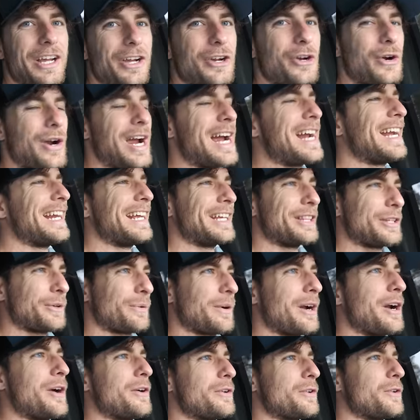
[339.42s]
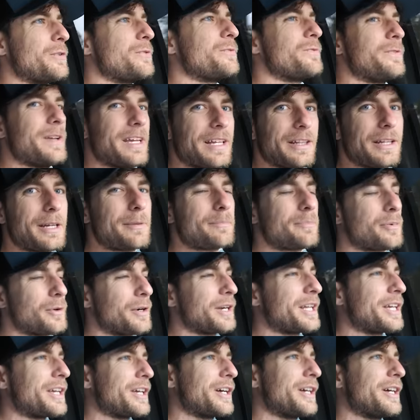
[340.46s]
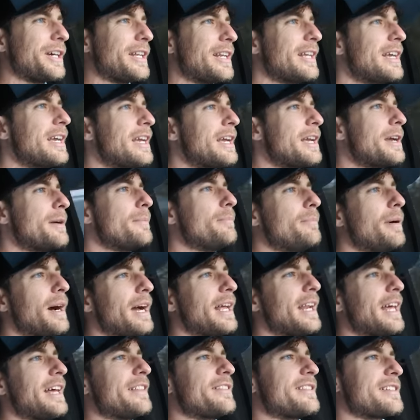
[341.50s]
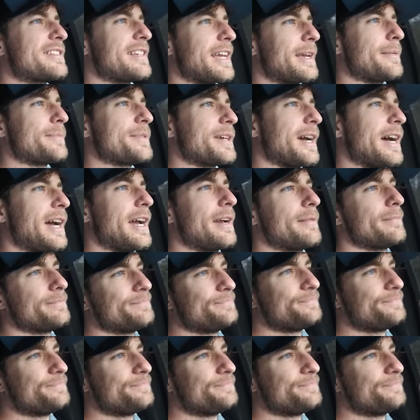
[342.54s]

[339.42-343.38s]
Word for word: and cranny in the road. You feel it pretty good, but at the same time,